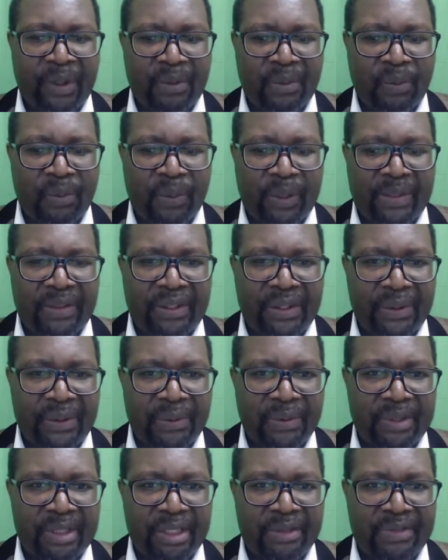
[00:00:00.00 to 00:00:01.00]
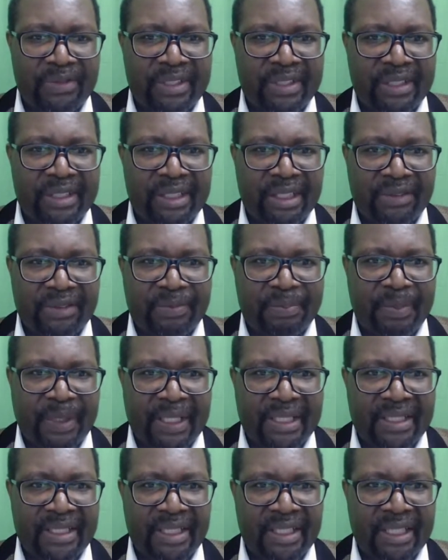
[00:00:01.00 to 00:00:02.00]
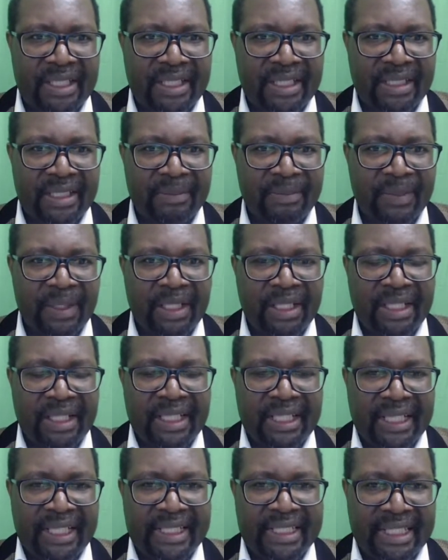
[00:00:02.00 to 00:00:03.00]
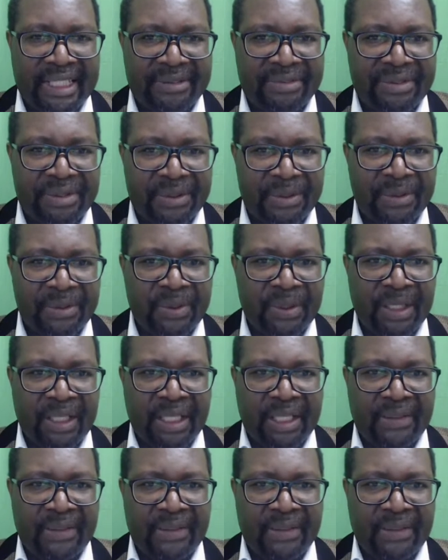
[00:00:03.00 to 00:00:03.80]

with you, you have passed the interview,